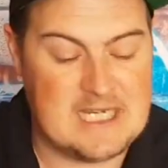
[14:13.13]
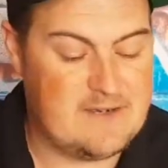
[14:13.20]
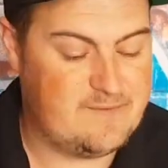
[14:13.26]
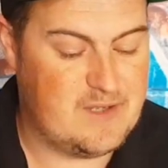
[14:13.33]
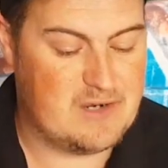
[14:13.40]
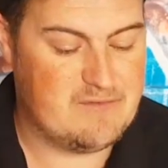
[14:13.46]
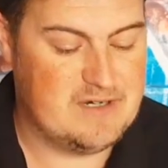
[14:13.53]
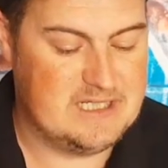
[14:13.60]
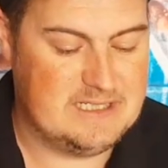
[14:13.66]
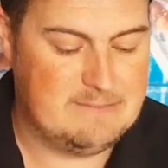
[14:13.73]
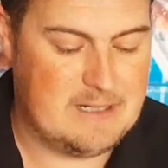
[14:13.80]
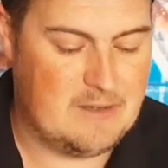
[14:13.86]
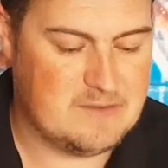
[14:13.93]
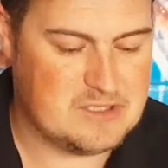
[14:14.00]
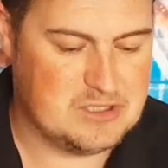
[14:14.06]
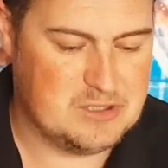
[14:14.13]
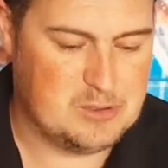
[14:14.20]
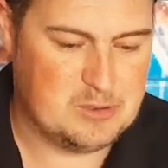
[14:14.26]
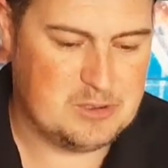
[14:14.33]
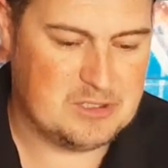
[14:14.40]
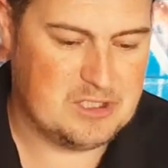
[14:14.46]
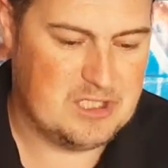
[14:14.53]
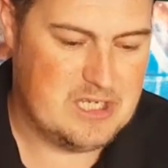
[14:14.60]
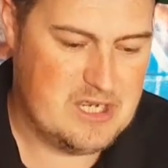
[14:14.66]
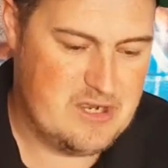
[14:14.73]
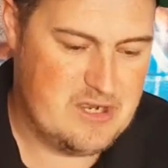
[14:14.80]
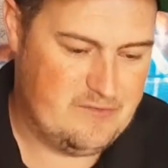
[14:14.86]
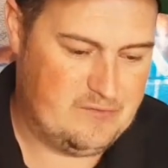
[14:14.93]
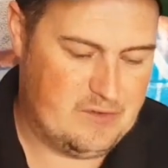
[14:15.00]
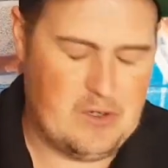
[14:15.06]
I've not really mouth to lunged
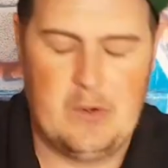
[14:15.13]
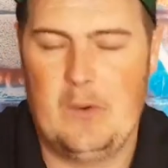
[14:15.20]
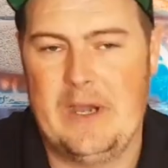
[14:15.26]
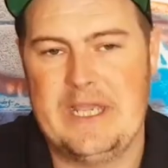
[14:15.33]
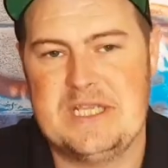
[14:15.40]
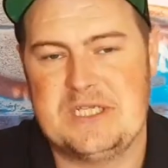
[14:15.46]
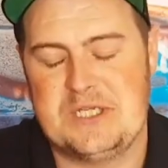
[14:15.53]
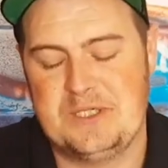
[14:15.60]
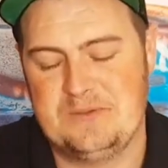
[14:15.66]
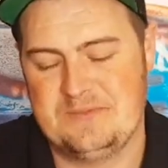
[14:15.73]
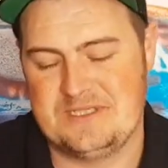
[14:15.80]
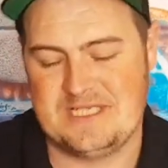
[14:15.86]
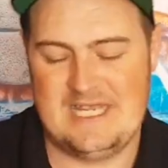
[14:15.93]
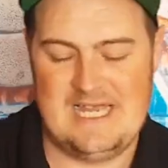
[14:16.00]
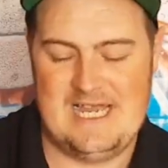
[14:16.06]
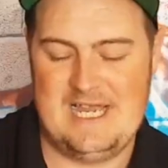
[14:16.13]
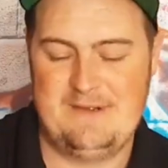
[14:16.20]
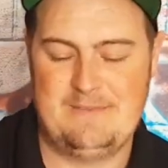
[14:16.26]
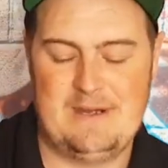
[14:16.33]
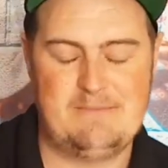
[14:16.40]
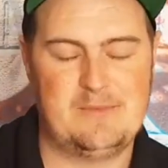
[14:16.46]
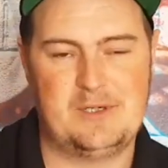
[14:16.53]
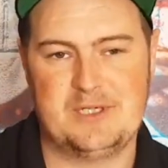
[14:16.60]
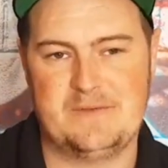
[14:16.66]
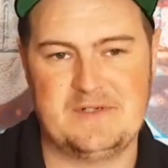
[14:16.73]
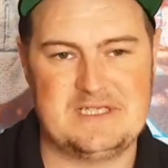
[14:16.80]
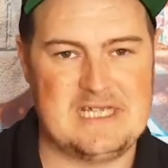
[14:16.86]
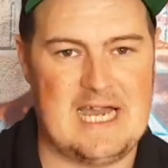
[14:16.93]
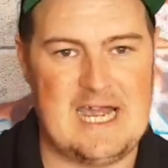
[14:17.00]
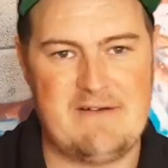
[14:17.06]
for quite some time. I'm more of
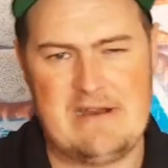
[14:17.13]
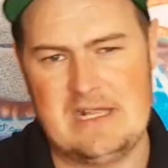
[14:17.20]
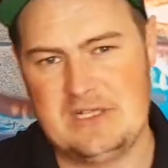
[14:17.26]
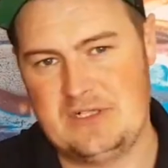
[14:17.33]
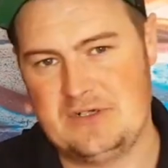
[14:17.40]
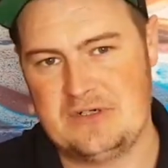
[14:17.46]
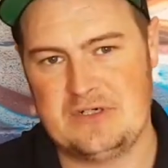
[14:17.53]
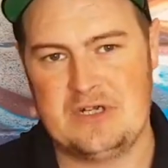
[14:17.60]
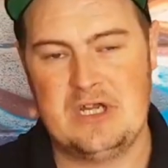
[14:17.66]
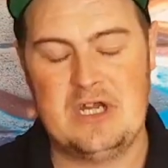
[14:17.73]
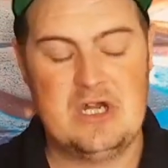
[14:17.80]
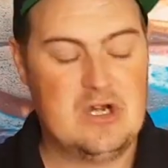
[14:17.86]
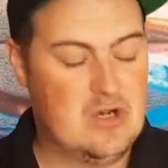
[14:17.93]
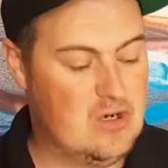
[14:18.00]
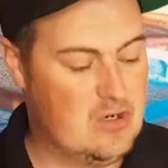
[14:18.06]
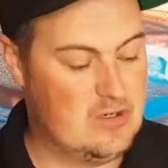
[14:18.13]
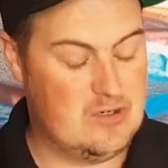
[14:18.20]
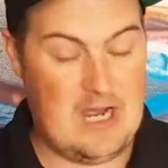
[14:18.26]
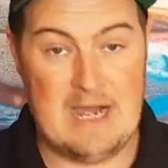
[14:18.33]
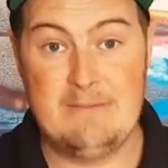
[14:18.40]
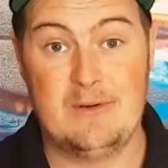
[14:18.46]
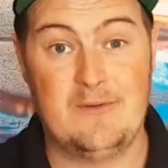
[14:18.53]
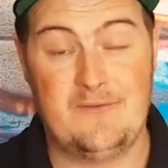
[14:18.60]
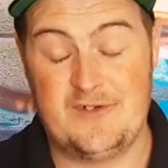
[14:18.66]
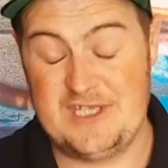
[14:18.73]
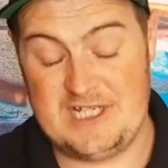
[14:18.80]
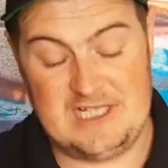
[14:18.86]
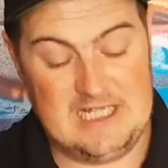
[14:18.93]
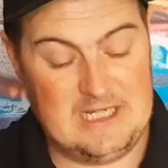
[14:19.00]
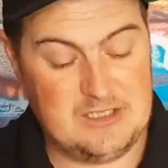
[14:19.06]
a direct lung, or I'm up for
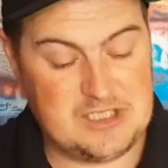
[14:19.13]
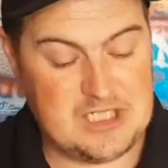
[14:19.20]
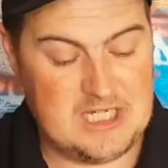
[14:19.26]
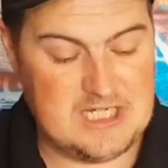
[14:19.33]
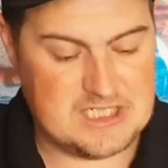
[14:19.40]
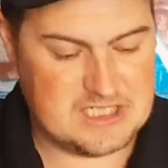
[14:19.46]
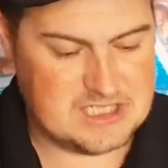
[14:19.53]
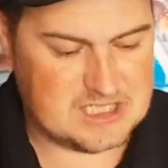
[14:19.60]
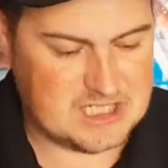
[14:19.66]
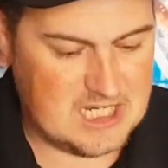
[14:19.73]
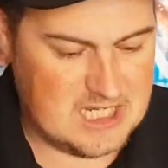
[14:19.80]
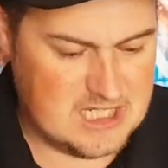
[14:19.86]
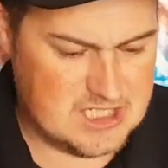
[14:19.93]
the cloud chasers.